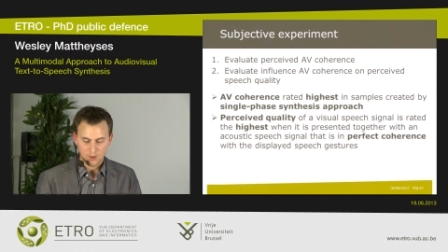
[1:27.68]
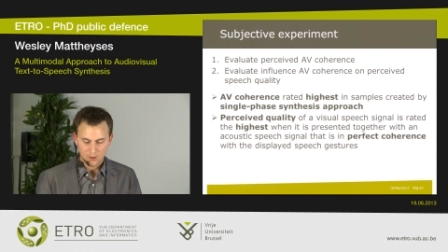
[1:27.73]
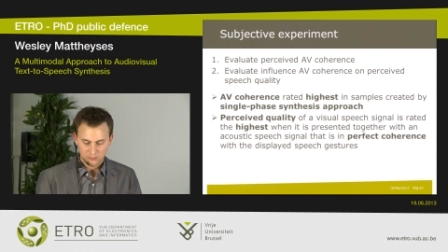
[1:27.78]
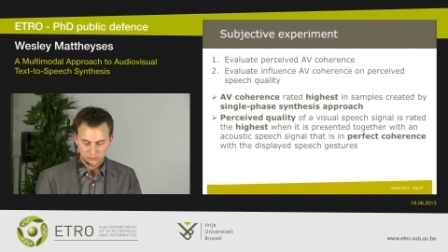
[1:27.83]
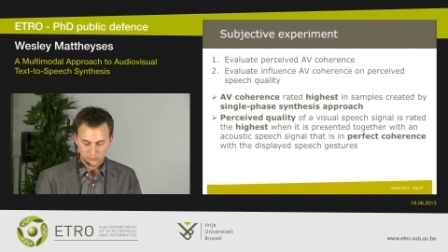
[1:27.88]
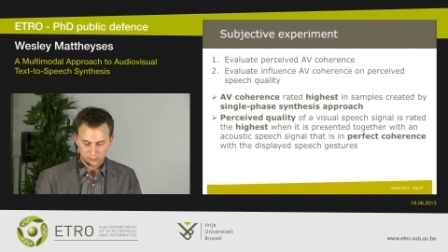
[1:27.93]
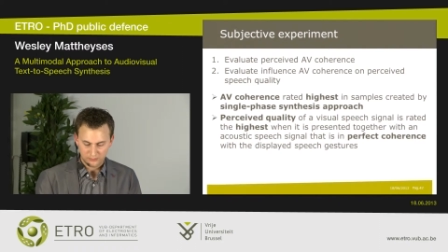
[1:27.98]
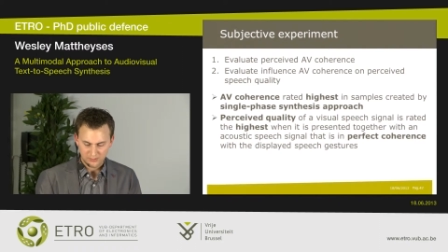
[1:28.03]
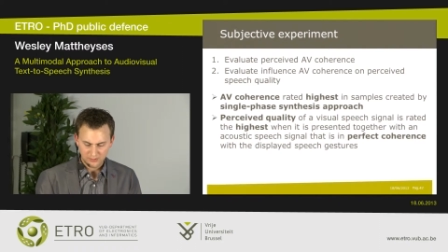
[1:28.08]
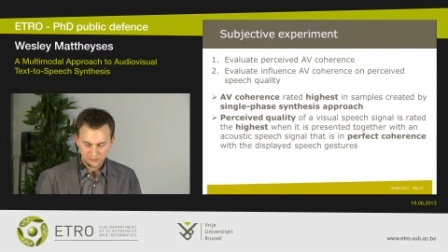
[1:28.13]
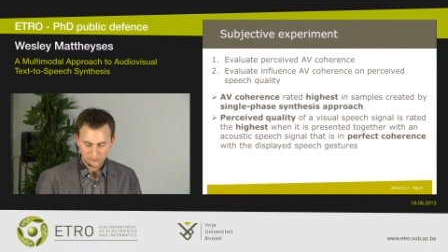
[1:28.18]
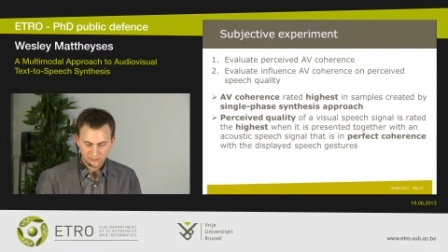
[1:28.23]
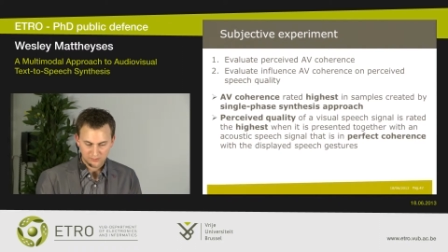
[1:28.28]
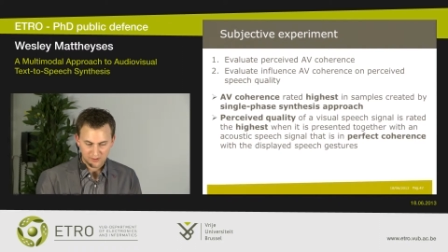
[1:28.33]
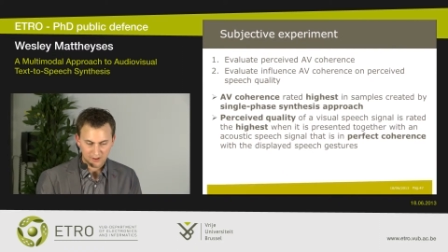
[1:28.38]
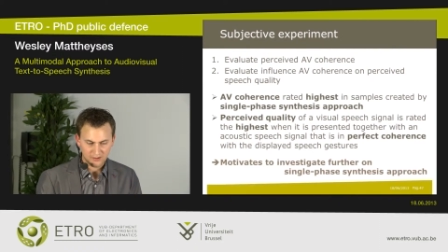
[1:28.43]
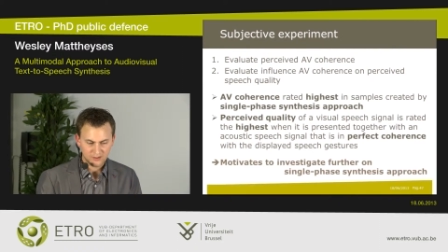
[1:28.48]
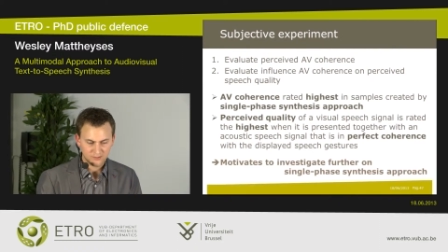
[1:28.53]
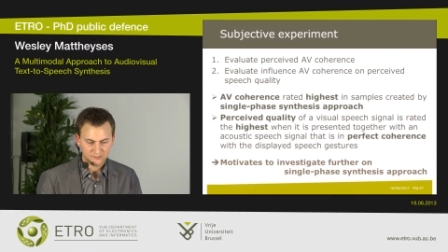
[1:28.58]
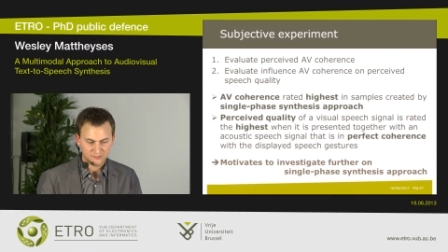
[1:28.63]
So these
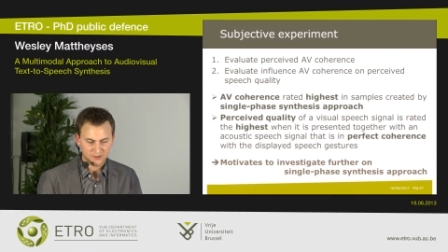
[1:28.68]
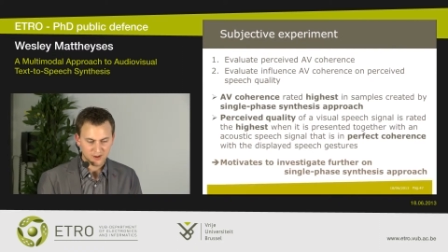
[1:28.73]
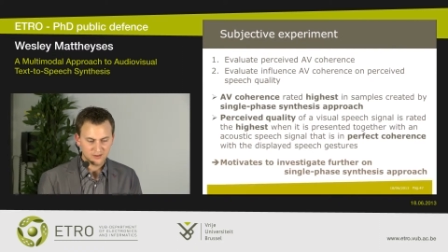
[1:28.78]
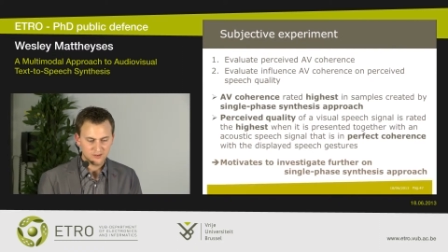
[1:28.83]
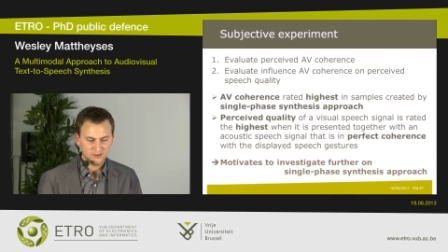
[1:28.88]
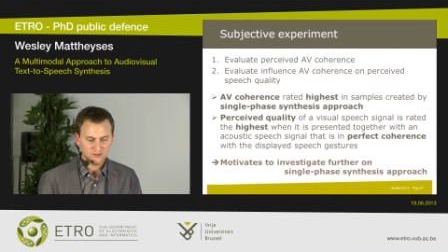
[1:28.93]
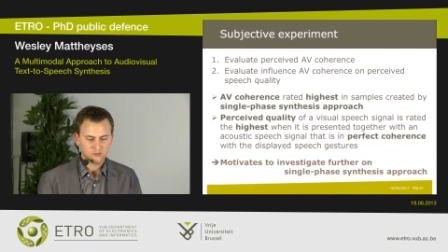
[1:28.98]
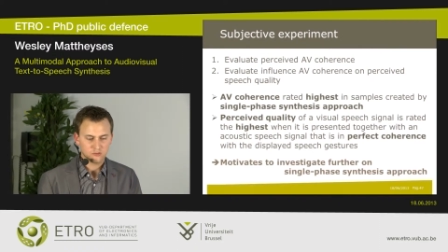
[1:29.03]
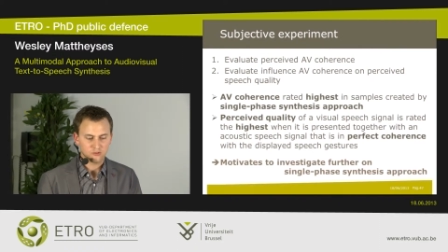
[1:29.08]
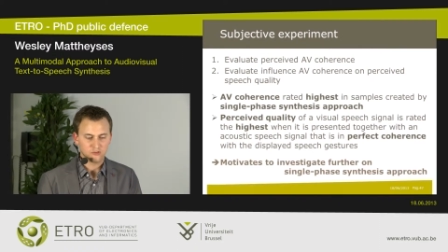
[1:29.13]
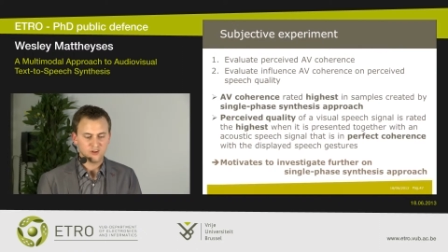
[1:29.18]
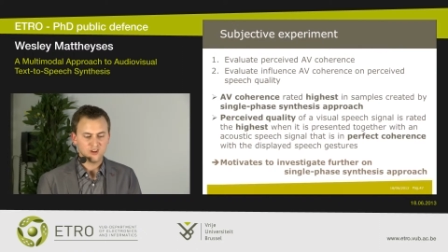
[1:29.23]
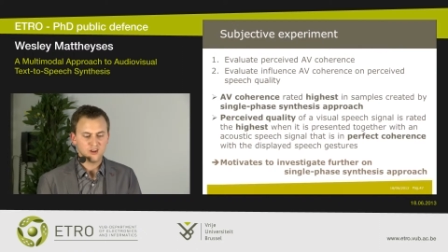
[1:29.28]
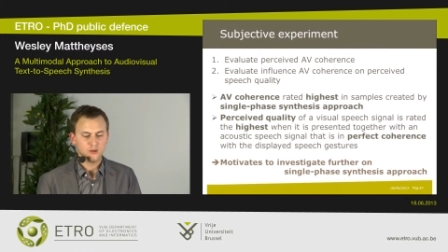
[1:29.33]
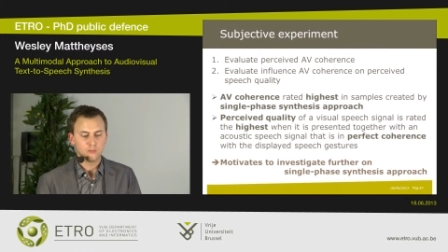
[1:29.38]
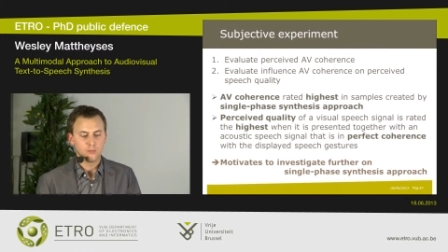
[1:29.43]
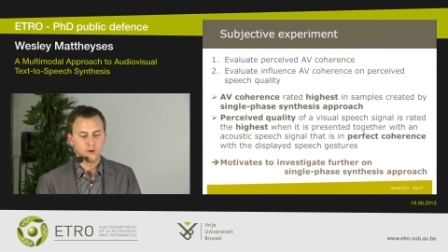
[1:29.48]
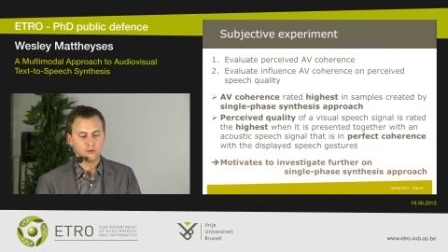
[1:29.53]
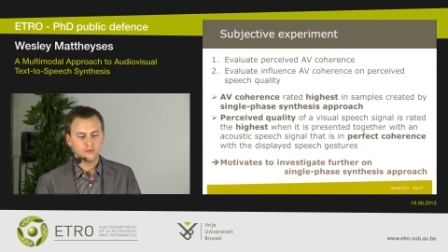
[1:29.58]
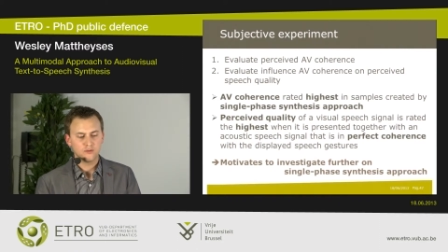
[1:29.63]
findings really
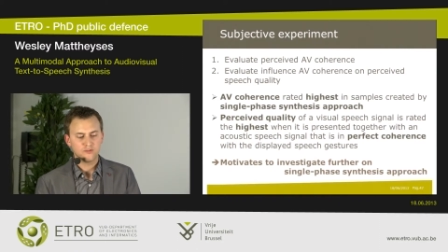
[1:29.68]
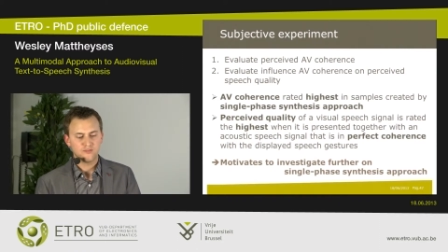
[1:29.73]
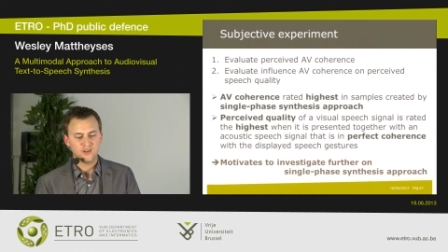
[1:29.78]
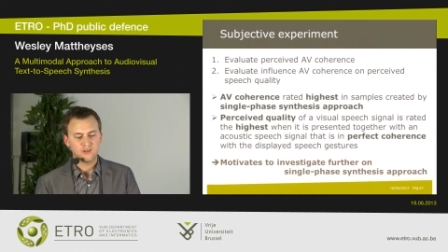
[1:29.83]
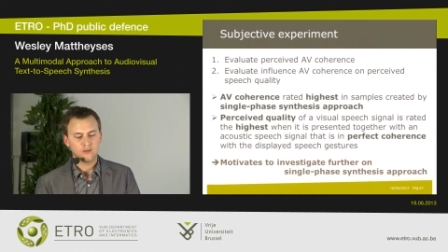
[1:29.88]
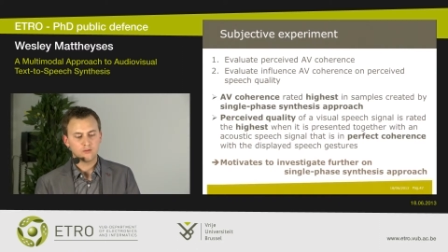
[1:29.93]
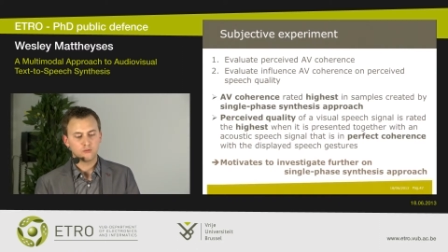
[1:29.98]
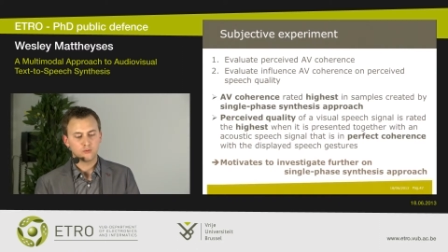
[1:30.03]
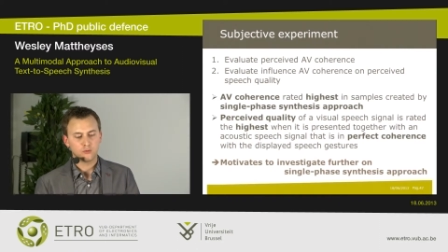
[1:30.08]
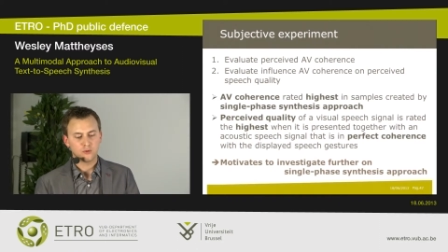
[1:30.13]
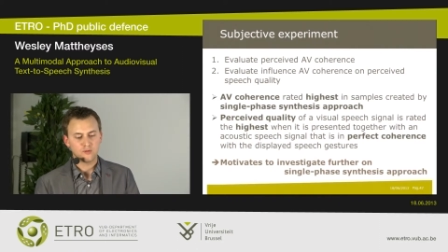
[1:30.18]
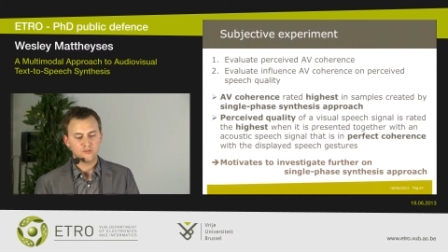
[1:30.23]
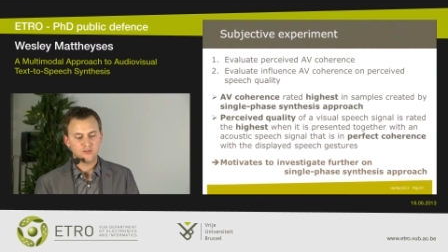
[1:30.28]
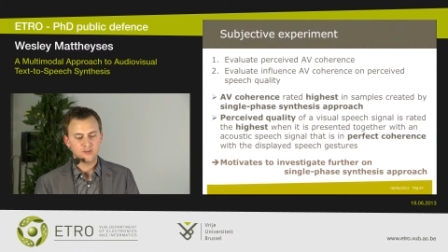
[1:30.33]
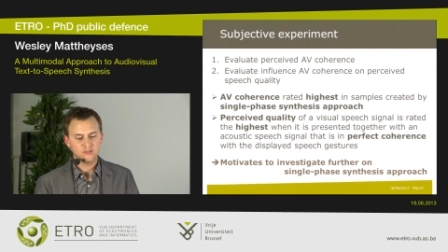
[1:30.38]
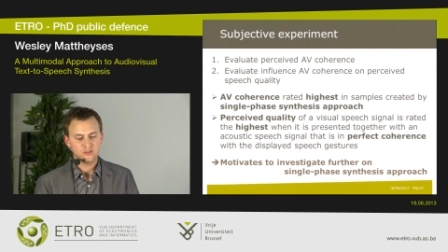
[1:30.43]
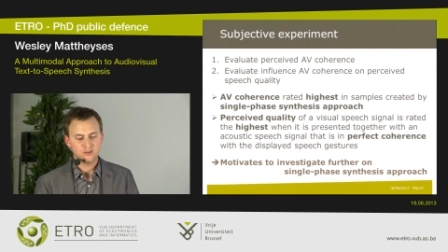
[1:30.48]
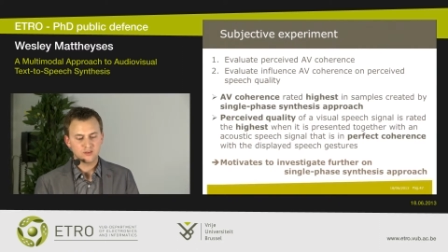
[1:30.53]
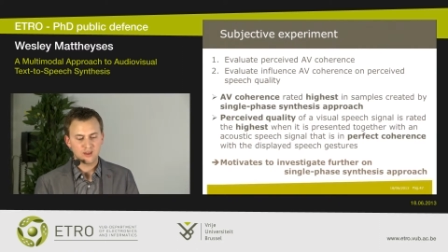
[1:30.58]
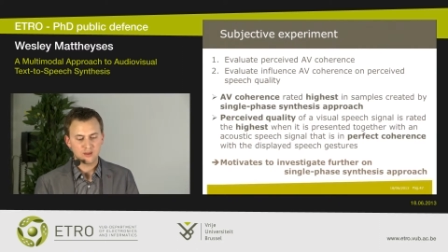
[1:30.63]
motivated to
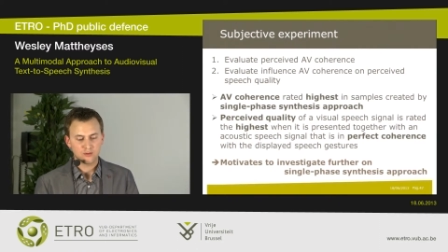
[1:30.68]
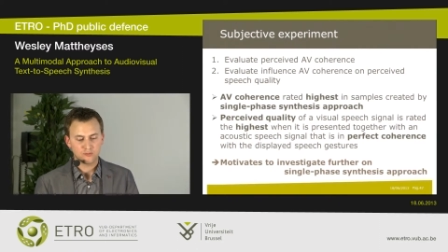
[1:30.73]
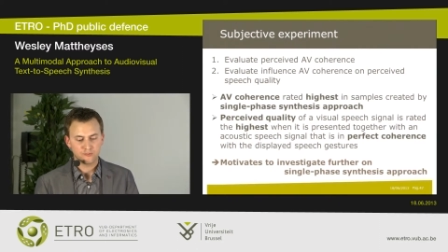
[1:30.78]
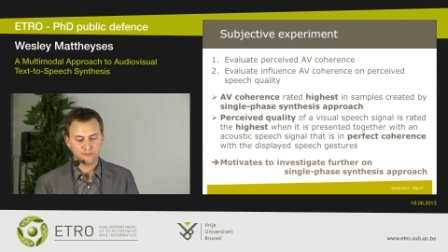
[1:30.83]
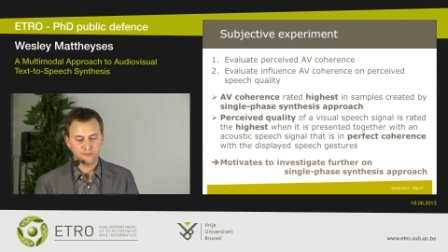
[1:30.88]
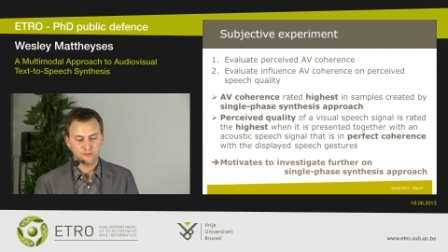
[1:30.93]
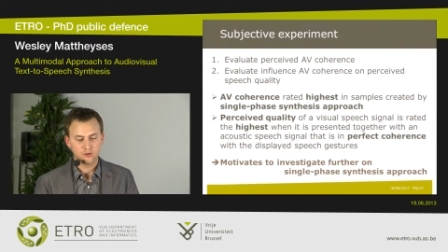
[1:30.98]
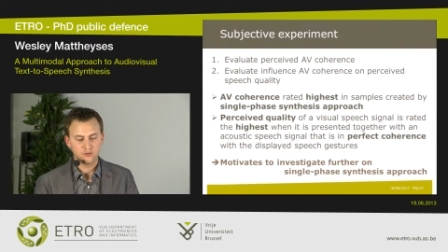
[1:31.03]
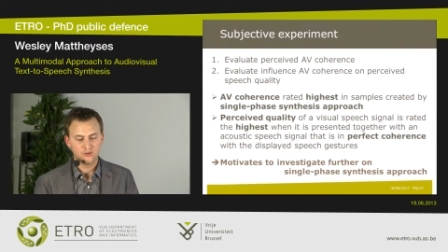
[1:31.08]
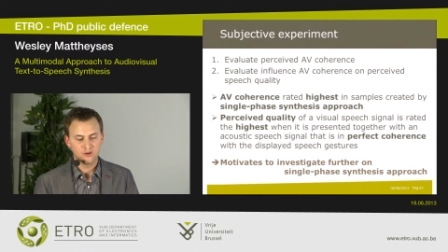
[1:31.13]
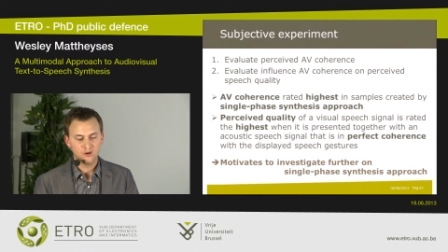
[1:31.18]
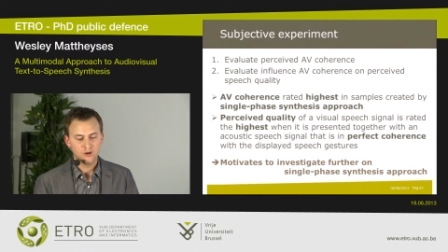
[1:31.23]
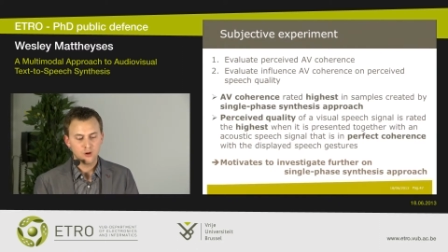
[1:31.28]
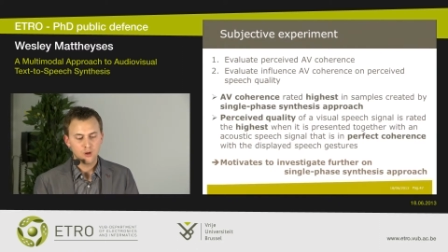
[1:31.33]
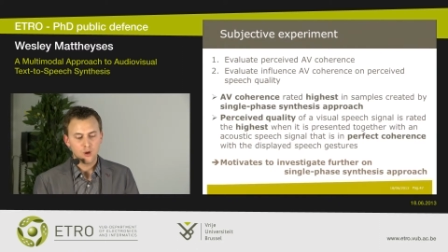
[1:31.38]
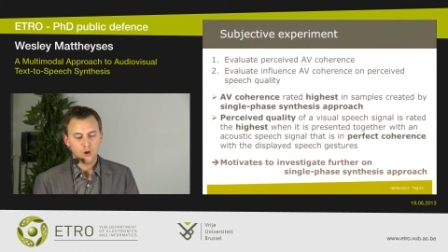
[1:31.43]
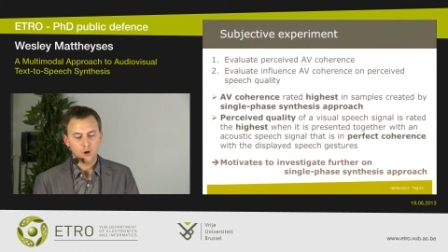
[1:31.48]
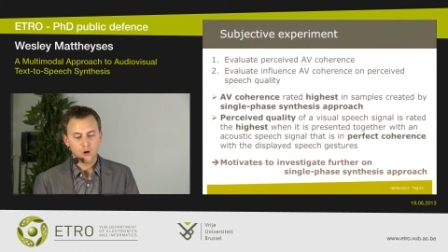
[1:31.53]
investigate further